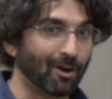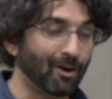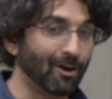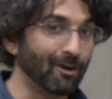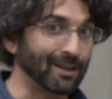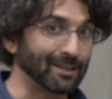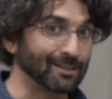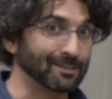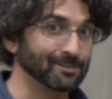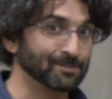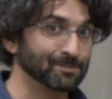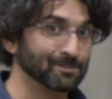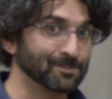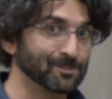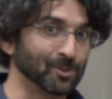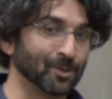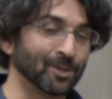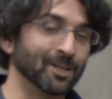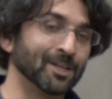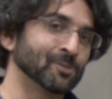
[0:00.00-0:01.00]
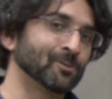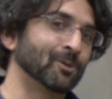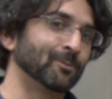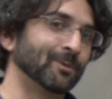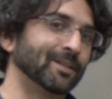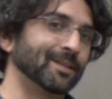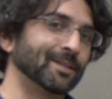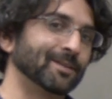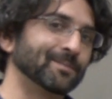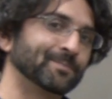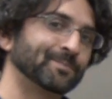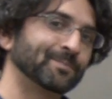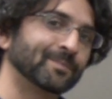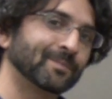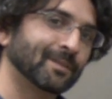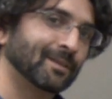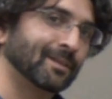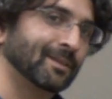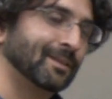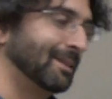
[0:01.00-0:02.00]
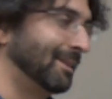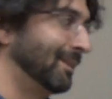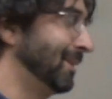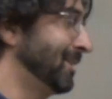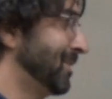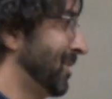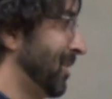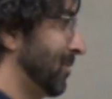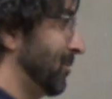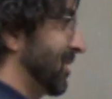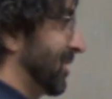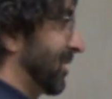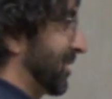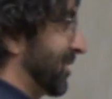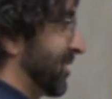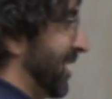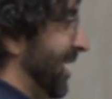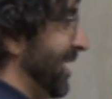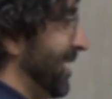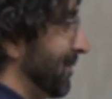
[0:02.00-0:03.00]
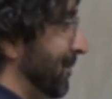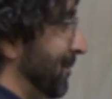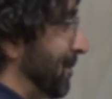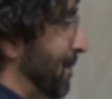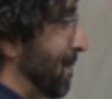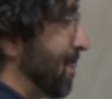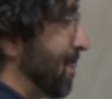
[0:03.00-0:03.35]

All right, so here's what we did. Let's start with our cassette.